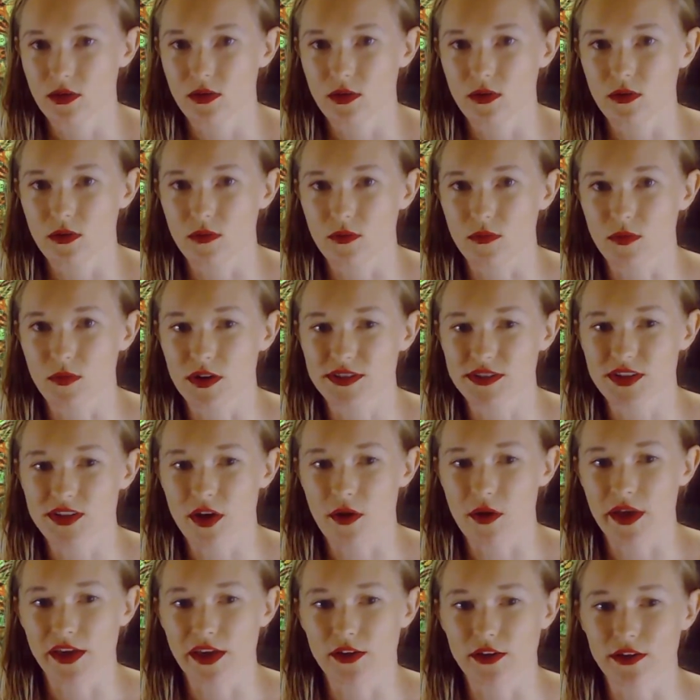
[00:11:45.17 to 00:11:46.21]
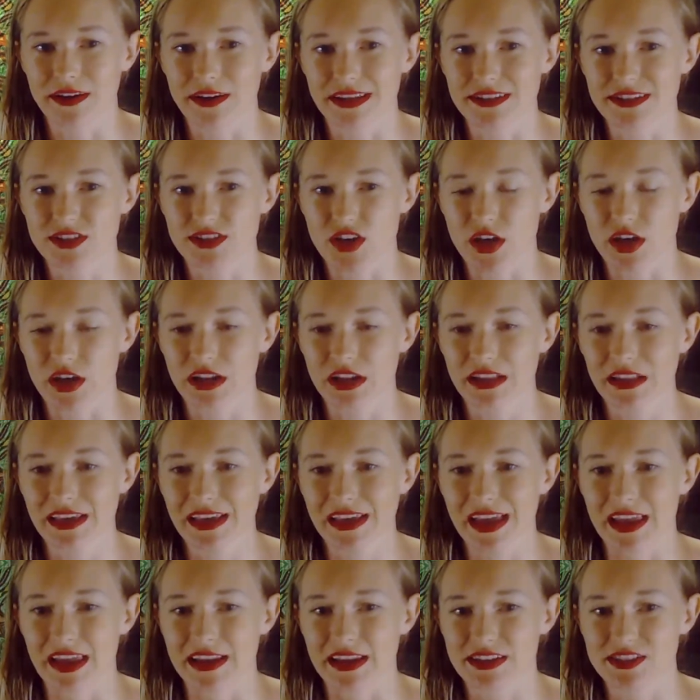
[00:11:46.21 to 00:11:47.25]
what's going on internally
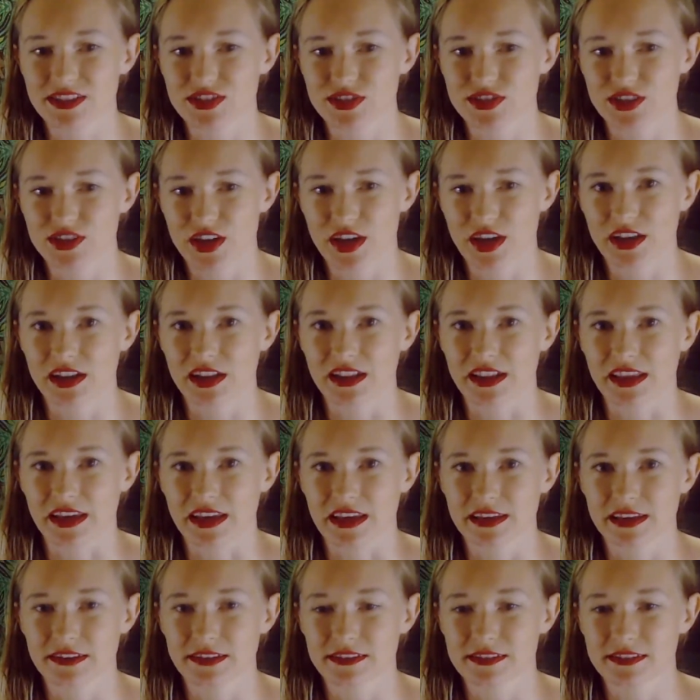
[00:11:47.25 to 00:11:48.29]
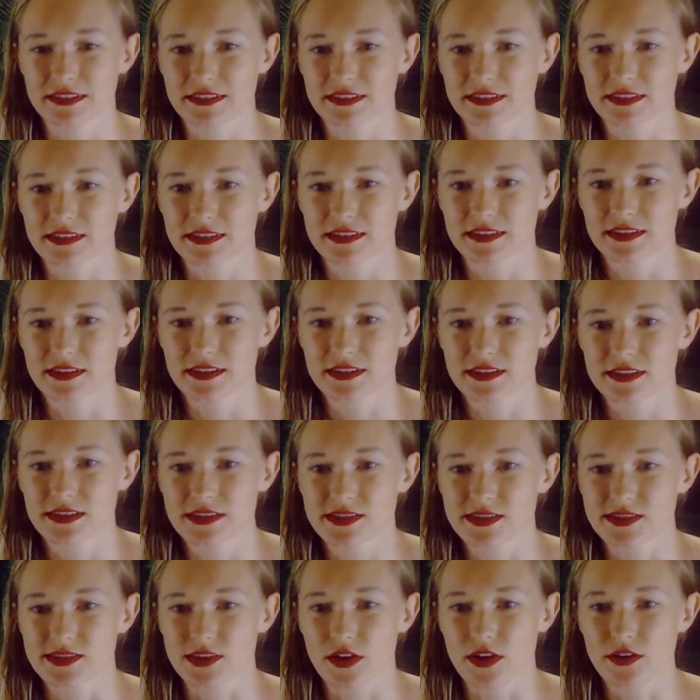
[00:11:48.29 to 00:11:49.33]
and externally
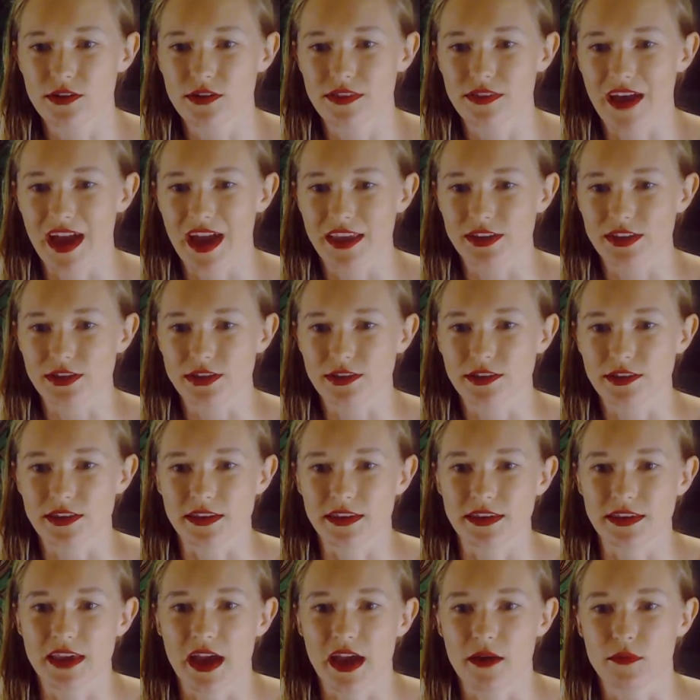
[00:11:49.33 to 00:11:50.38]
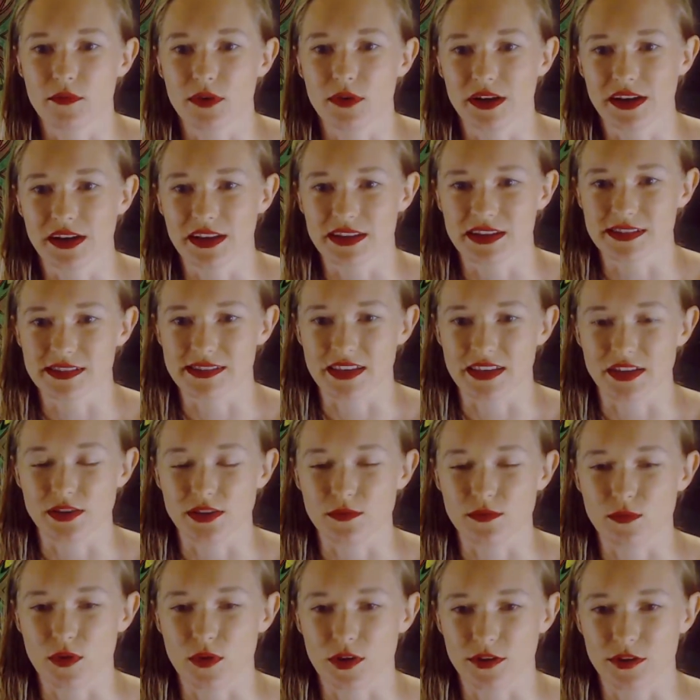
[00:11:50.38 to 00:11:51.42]
so that you can get what it is that you
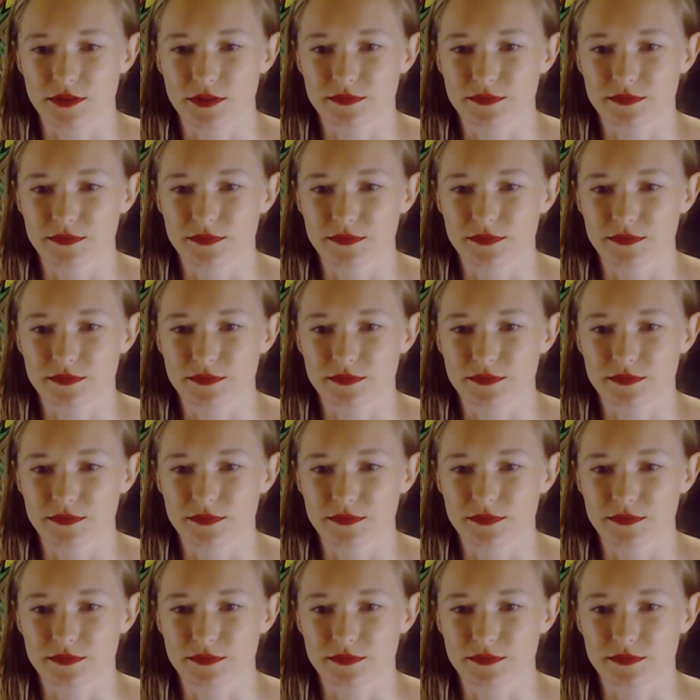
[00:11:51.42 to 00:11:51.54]
want.